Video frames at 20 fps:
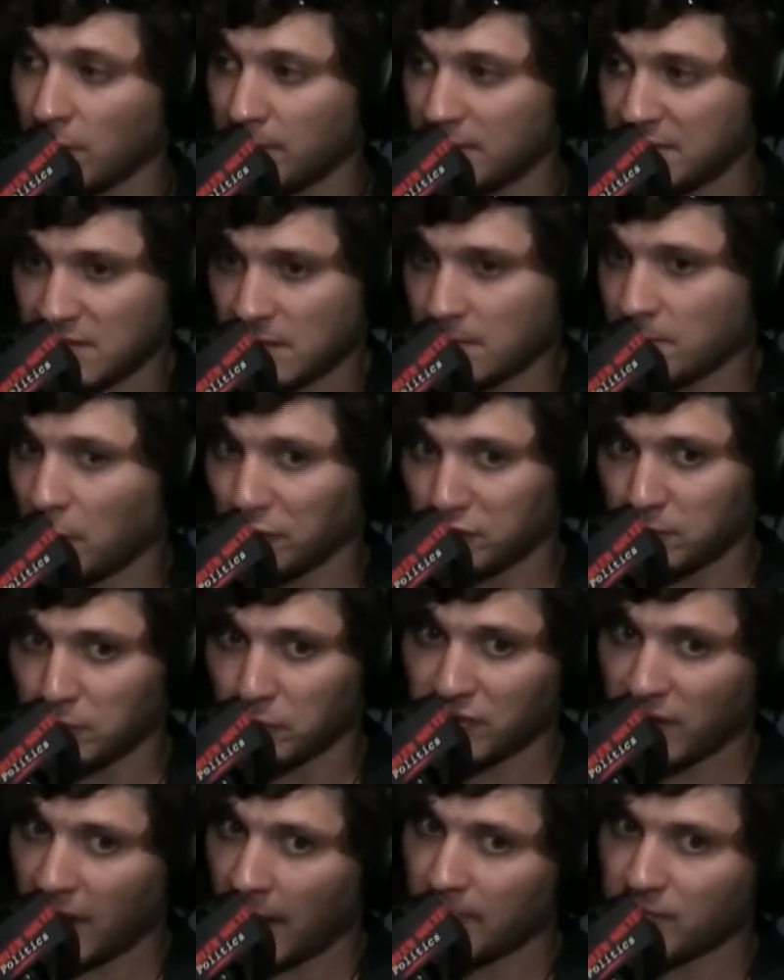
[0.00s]
He said multiple
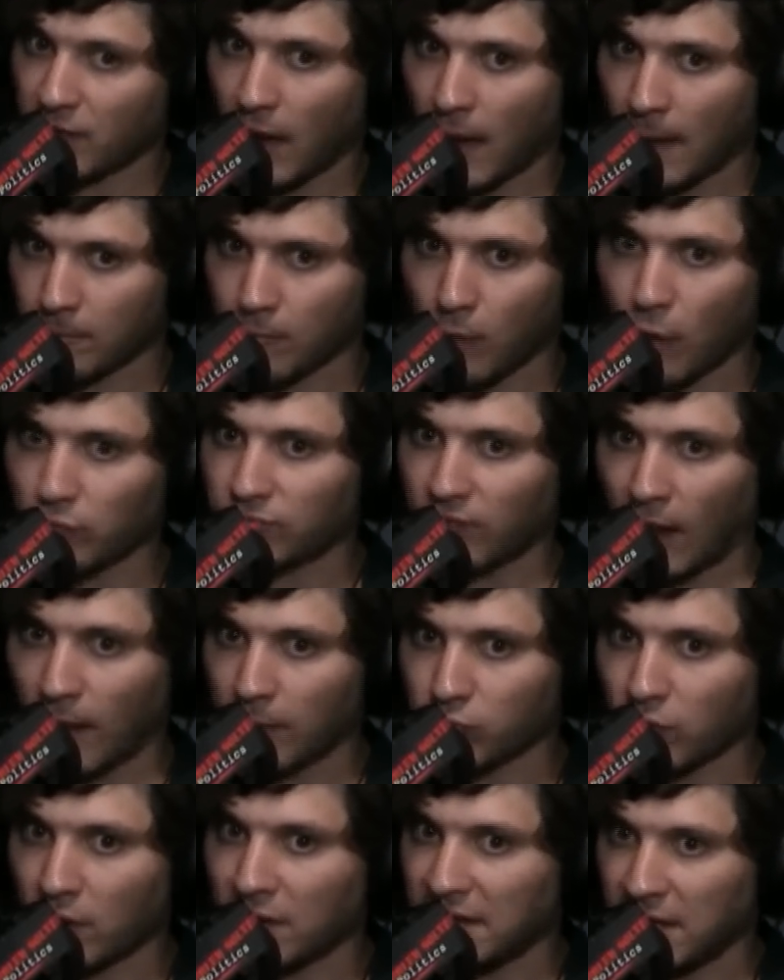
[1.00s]
times, I'm, most, I'm
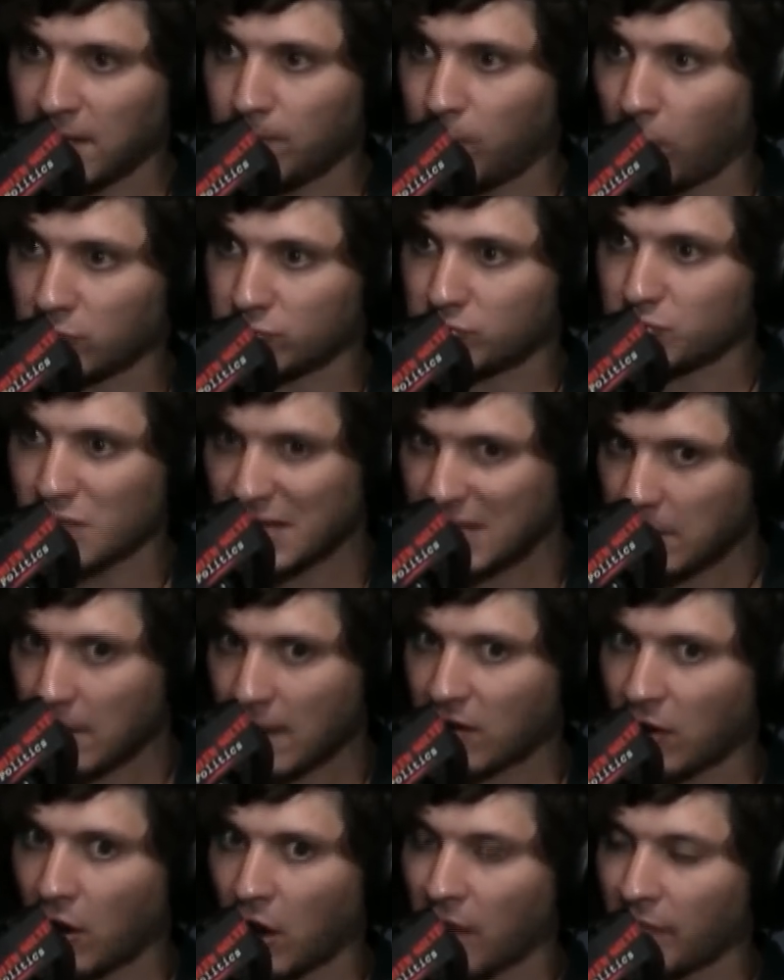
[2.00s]
running in part to get him out
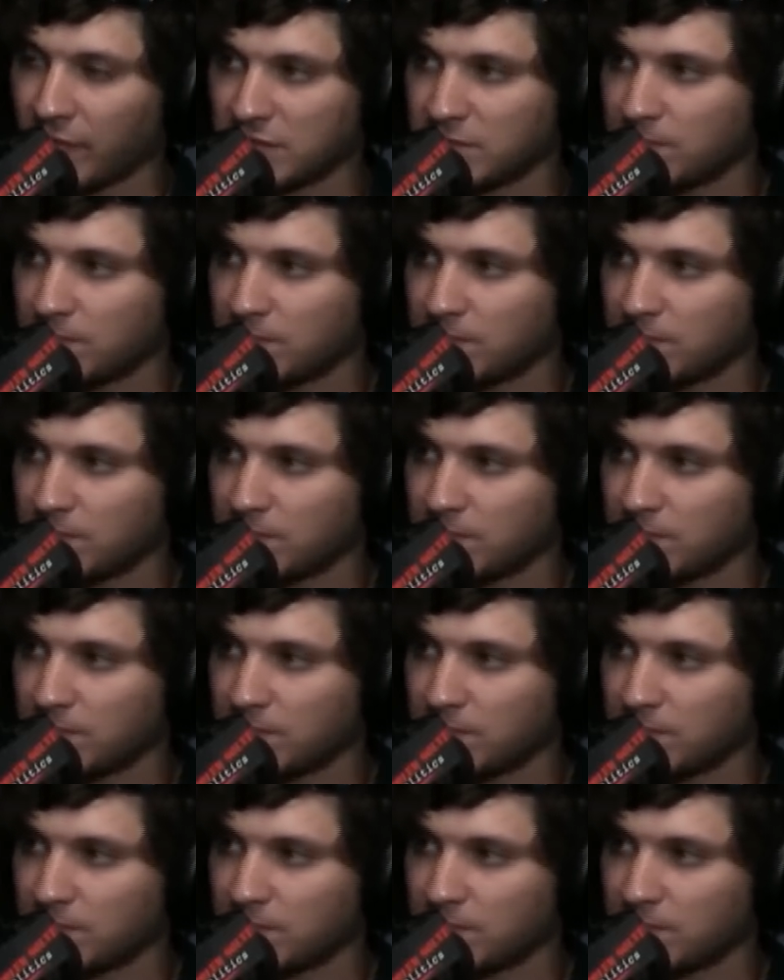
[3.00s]
of office.